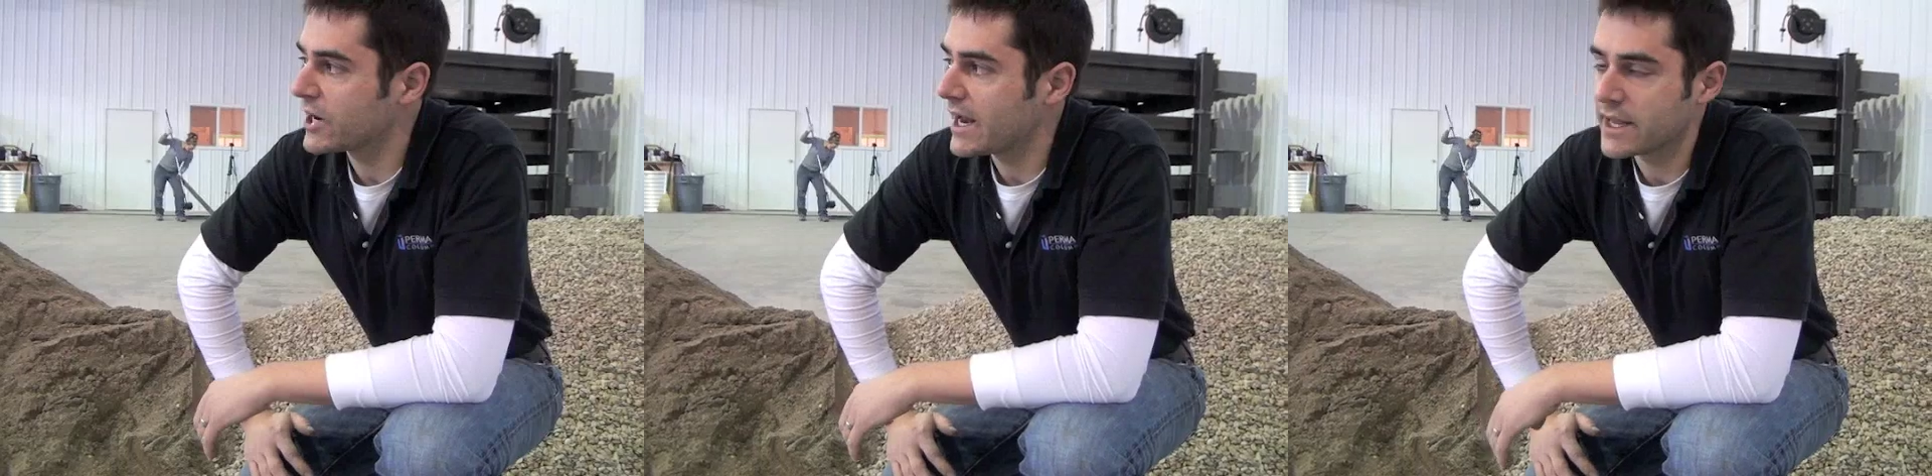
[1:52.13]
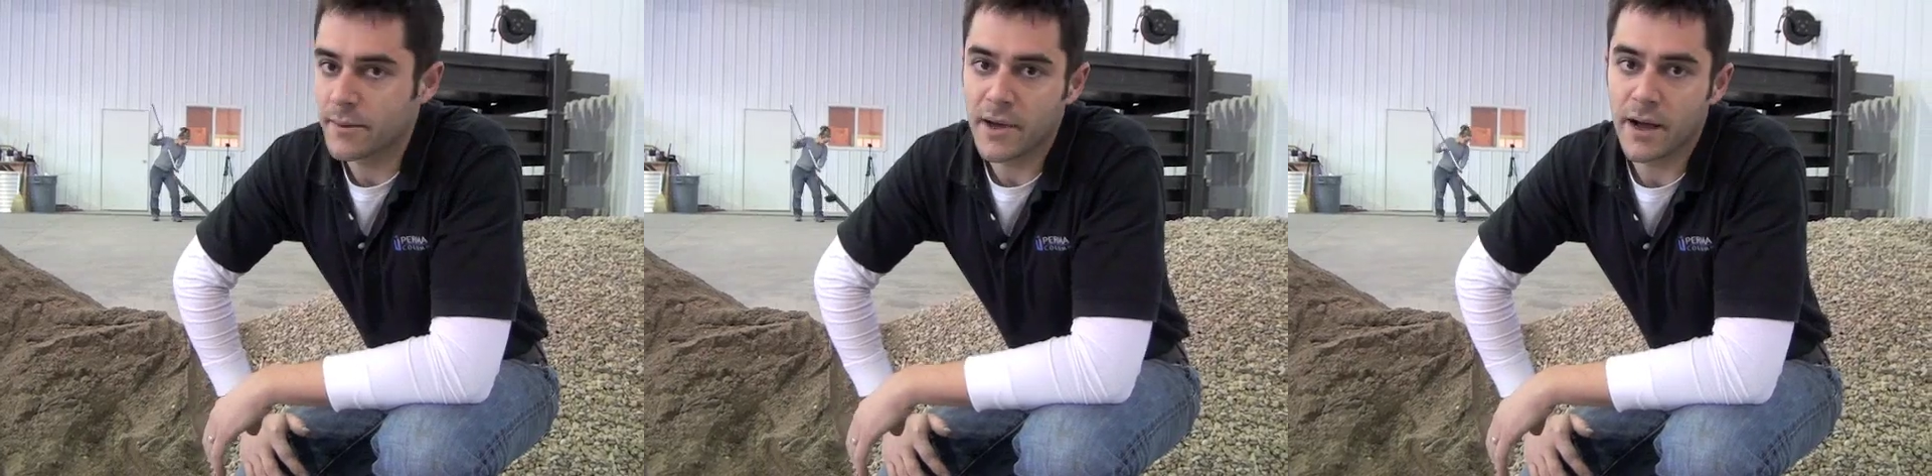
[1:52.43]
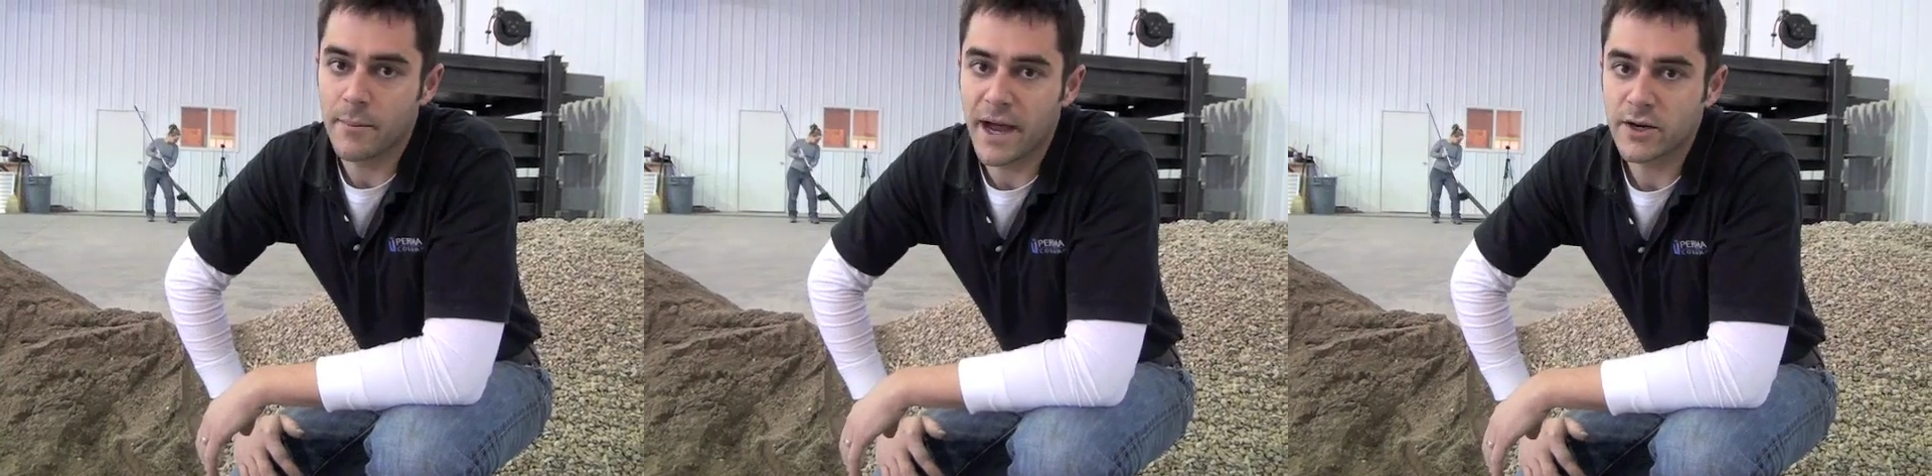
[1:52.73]
are adding a,
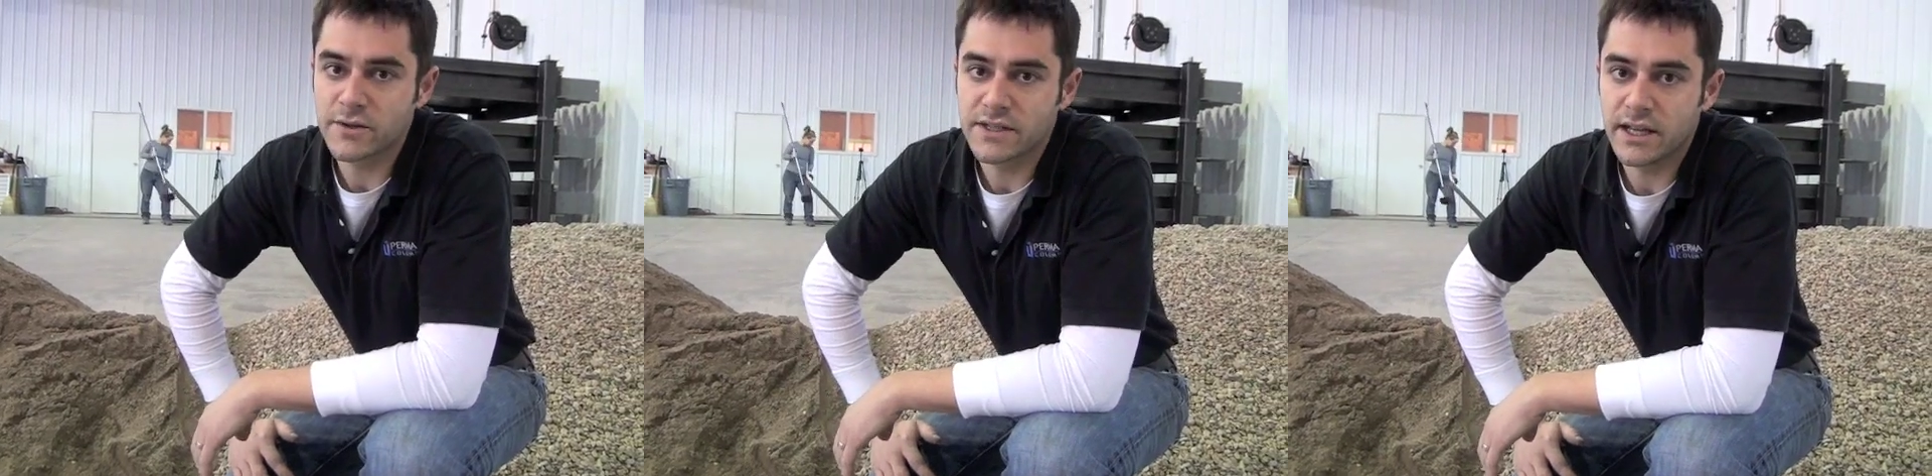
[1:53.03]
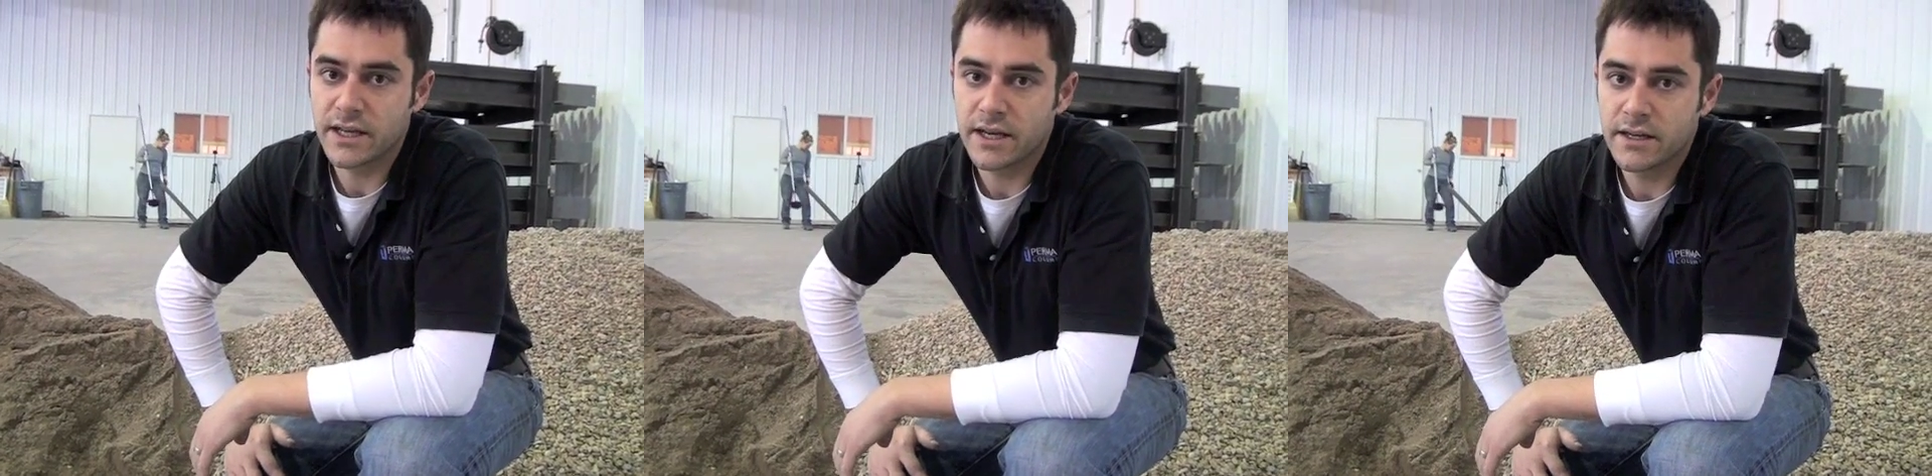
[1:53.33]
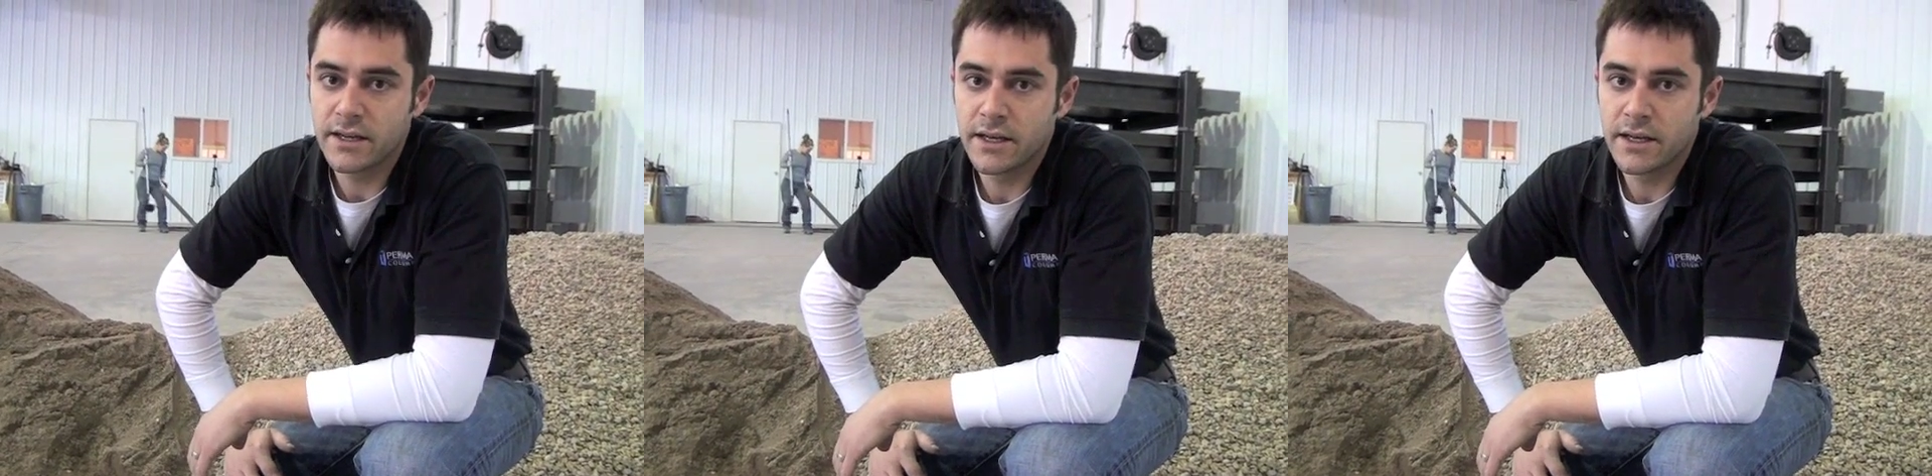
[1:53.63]
a microsilica,